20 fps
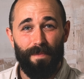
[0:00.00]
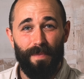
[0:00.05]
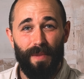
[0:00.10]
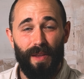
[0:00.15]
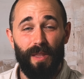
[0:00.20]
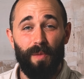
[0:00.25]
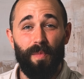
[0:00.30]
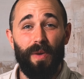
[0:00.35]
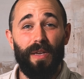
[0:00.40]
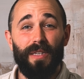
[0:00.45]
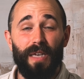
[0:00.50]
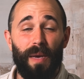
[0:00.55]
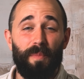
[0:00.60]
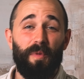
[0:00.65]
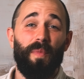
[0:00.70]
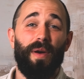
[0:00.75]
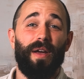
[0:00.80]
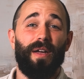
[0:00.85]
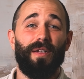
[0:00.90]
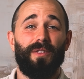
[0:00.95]
In the meantime, you
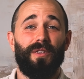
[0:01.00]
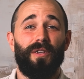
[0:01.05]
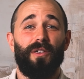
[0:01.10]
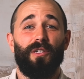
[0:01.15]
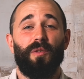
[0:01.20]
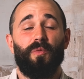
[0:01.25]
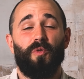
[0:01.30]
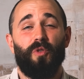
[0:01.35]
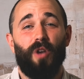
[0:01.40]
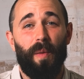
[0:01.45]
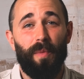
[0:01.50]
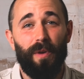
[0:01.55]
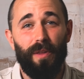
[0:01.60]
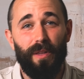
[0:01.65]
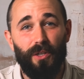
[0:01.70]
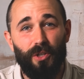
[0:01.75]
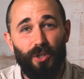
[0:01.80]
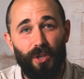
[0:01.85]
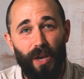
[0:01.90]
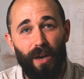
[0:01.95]
might consider subscribing to
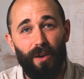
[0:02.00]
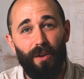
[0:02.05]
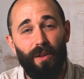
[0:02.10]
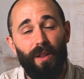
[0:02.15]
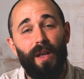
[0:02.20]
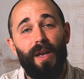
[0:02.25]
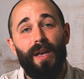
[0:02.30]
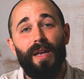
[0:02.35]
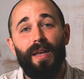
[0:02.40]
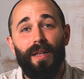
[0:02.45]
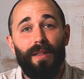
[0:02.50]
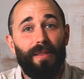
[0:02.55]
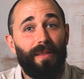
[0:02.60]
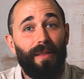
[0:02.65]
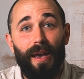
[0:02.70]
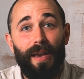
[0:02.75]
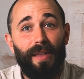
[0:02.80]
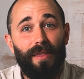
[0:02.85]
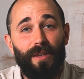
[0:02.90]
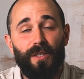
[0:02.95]
this channel,
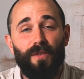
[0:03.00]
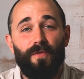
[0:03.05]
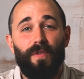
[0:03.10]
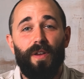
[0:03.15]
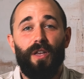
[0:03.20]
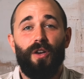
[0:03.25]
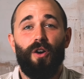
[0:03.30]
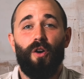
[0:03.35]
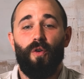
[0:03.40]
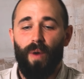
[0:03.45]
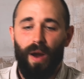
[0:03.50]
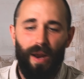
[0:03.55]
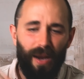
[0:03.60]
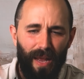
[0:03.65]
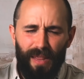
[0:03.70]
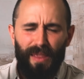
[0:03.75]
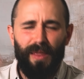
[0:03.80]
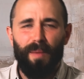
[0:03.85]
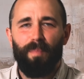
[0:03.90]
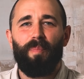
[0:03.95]
like this video, right?
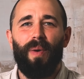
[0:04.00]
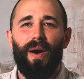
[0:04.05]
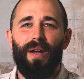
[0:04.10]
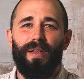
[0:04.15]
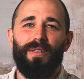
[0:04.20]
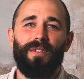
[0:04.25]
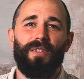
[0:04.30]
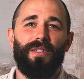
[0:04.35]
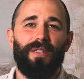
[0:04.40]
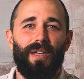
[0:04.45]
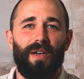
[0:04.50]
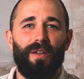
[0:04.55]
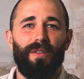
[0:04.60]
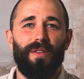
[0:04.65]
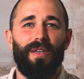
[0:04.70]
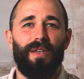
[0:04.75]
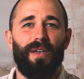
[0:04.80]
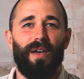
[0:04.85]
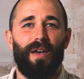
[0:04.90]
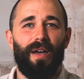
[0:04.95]
Hit the buttons, tell
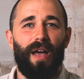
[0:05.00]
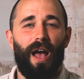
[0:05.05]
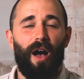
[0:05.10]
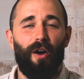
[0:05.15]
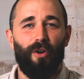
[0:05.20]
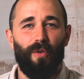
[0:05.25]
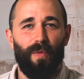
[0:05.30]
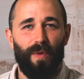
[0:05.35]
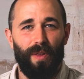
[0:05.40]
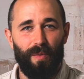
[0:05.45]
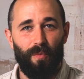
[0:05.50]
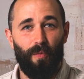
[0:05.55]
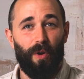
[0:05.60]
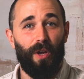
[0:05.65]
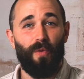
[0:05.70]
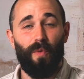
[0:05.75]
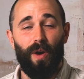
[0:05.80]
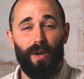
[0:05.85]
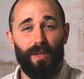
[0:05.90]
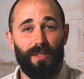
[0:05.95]
the algorithm what you
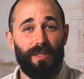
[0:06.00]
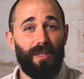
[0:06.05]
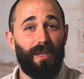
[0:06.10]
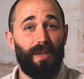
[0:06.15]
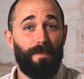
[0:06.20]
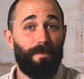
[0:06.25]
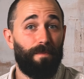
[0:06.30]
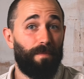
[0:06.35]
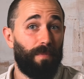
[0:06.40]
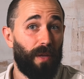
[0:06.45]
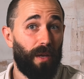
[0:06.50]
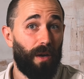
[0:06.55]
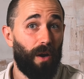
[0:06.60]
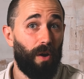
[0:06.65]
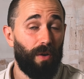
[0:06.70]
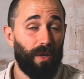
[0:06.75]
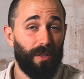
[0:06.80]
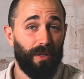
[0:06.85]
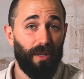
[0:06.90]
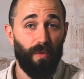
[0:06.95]
want to see,
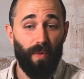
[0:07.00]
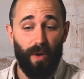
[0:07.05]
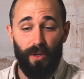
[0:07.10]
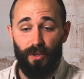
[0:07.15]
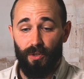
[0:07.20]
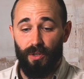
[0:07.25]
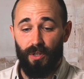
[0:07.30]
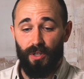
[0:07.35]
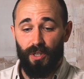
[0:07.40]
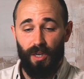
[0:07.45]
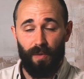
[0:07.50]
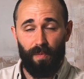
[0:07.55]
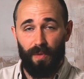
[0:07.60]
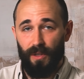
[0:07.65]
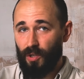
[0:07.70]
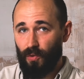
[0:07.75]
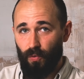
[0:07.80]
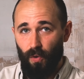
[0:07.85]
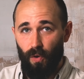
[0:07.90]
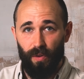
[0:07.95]
because otherwise you're just going to be
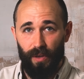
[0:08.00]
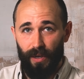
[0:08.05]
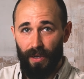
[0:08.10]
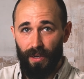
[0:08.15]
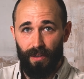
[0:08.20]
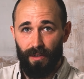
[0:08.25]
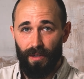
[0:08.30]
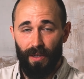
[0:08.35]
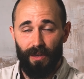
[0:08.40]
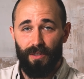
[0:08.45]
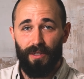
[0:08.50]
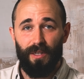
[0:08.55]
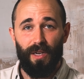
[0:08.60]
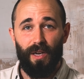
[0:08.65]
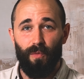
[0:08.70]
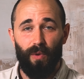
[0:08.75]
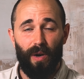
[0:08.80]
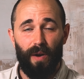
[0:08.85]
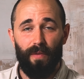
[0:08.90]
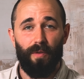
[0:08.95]
scrolling and seeing
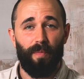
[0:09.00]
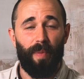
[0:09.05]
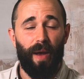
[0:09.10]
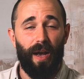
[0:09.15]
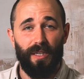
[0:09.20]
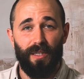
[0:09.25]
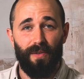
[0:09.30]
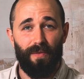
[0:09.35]
whatever passive